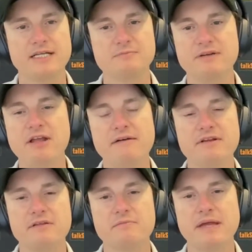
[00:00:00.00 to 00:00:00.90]
But if you
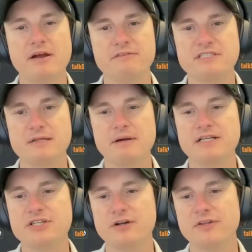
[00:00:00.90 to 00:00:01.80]
haven't been over to the main
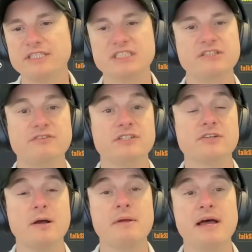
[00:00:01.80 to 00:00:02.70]
channel and this is your first
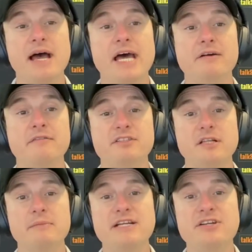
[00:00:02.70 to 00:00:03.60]
time, head over to the
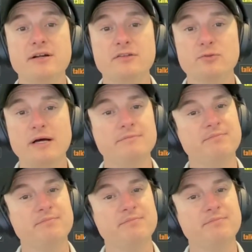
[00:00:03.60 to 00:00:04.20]
main channel as well.